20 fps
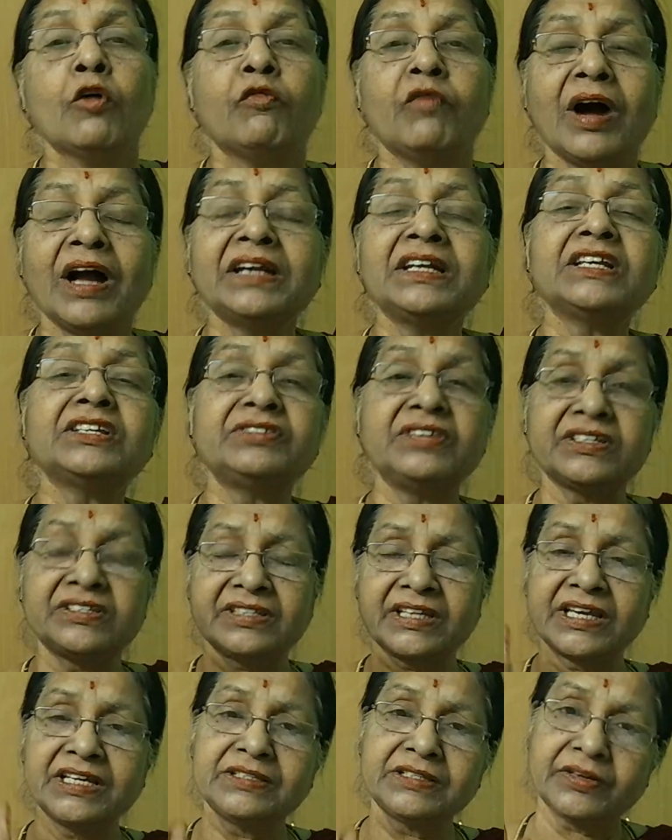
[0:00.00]
What is the
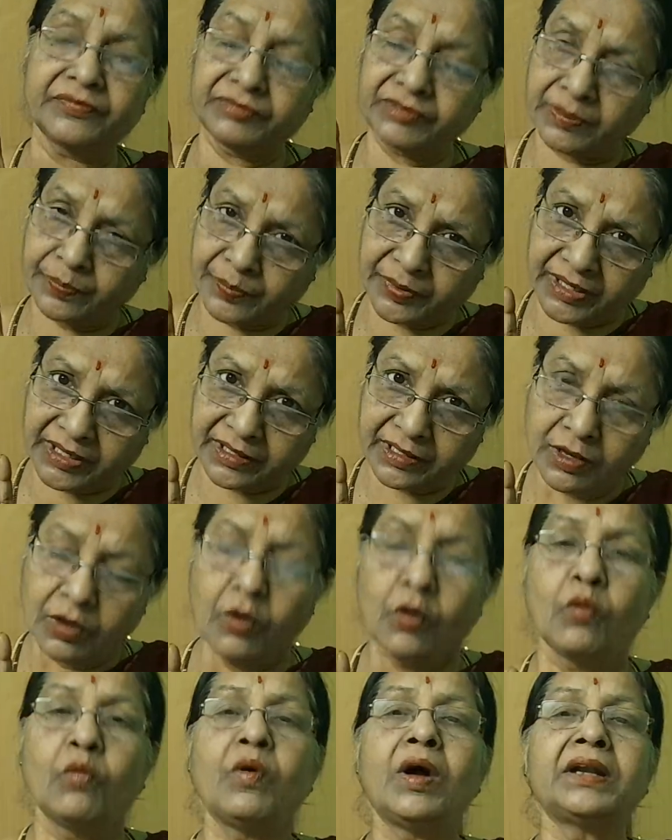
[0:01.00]
size of the brick?
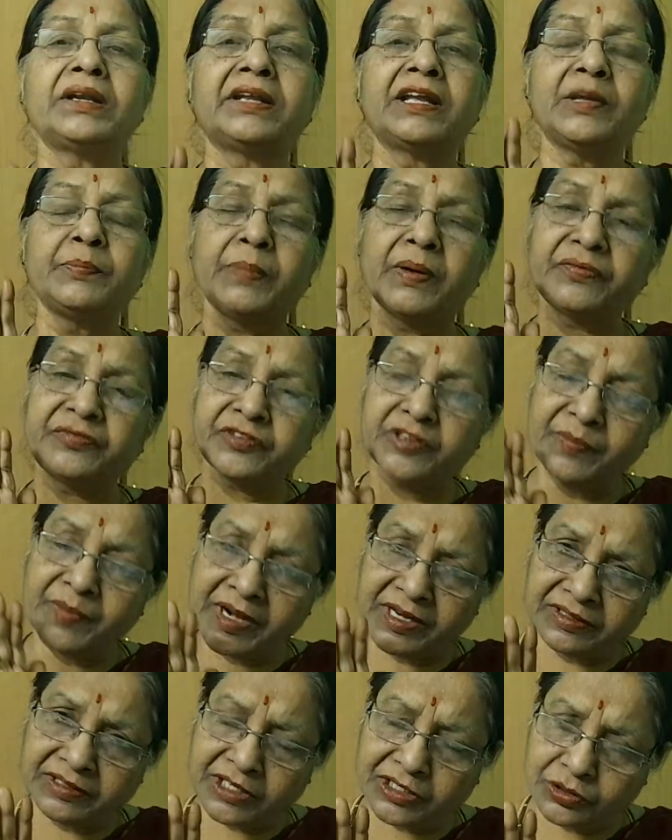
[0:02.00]
What type of
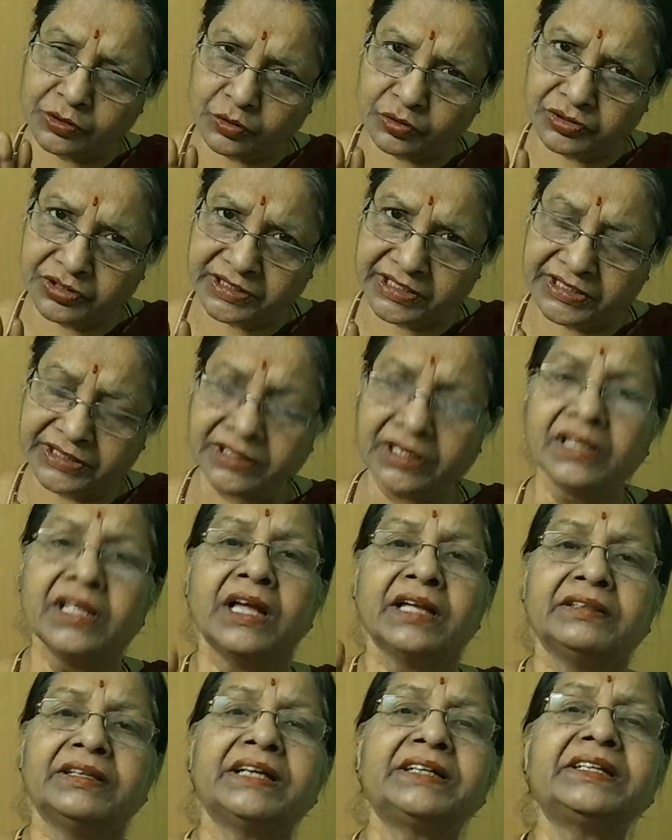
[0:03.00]
cement they used it?
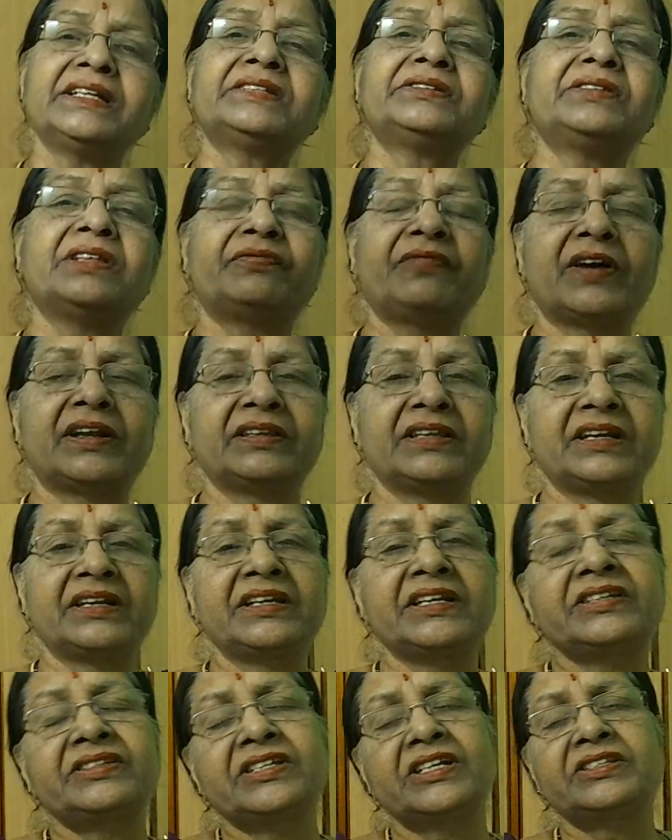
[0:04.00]
That is for the
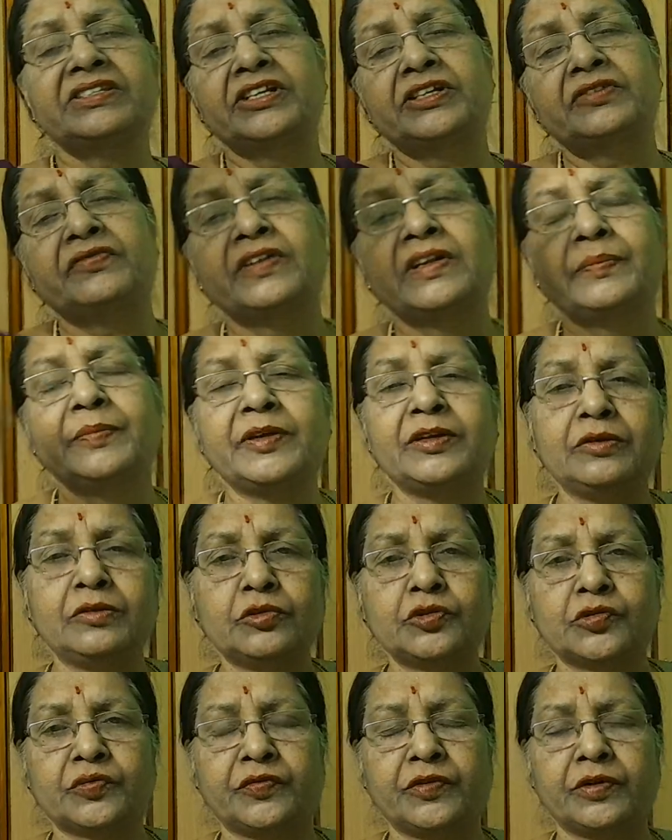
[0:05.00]
research it will be
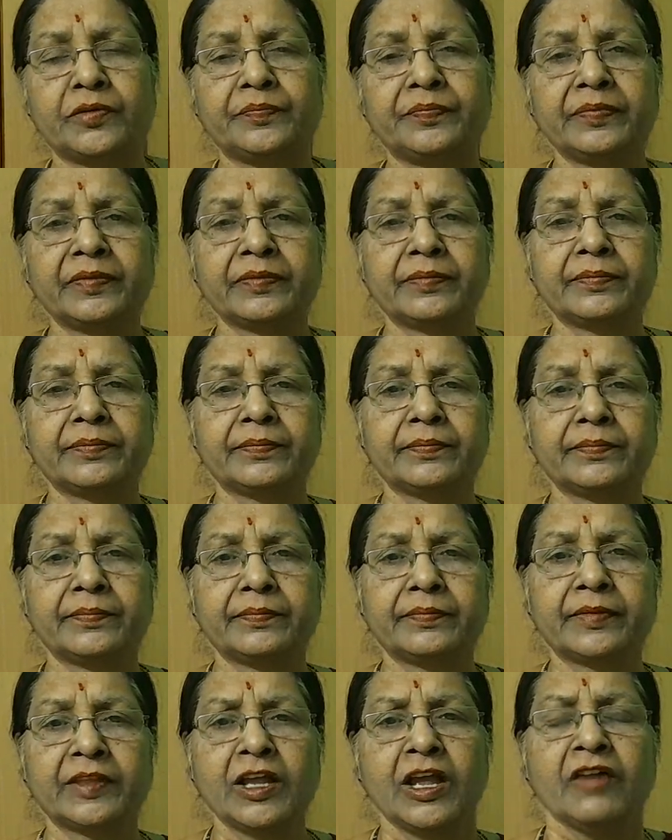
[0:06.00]
useful.
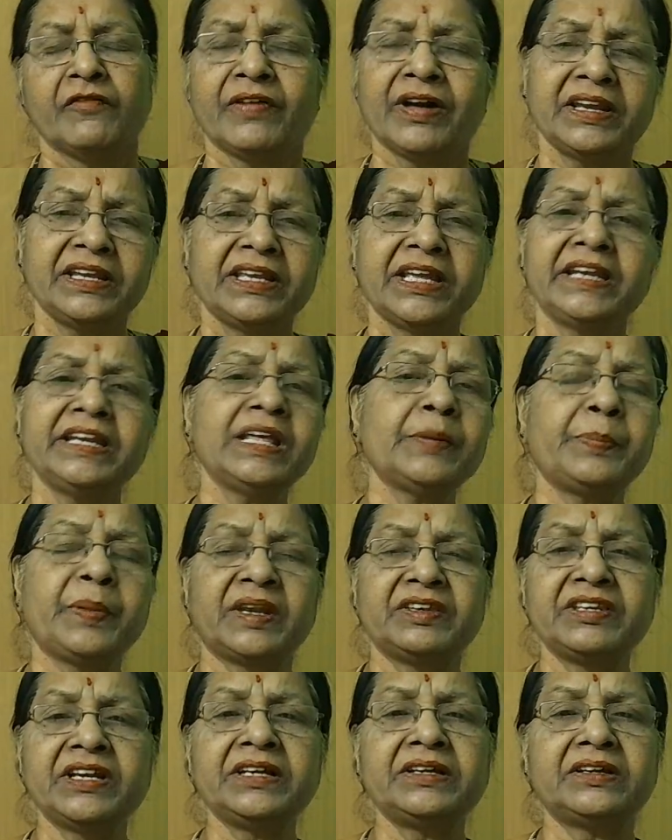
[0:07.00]
For any
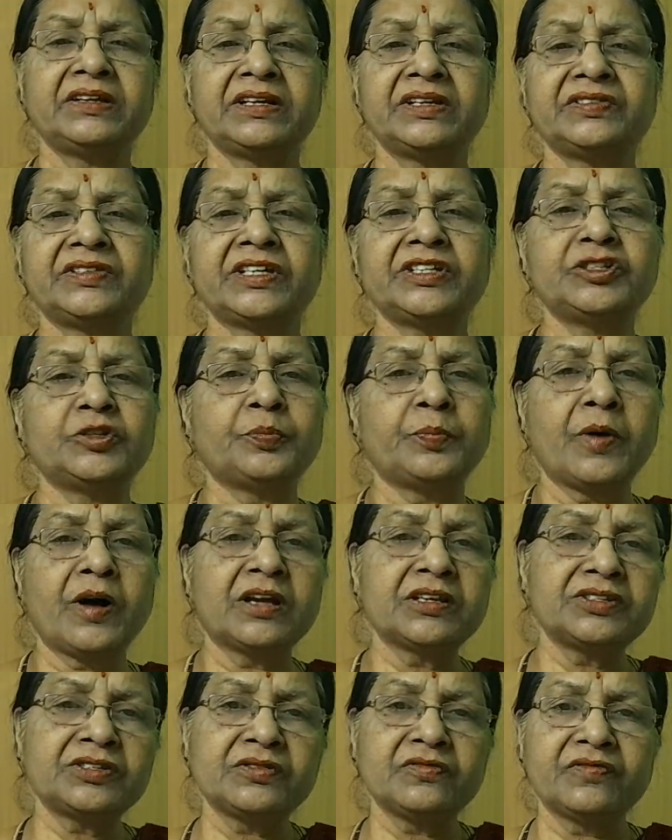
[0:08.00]
present research,
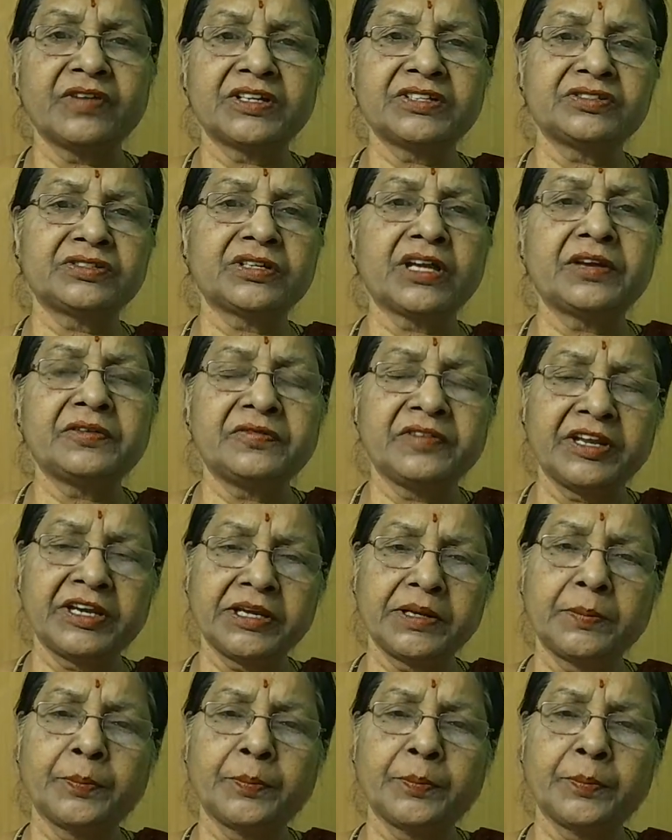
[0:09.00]
past works are very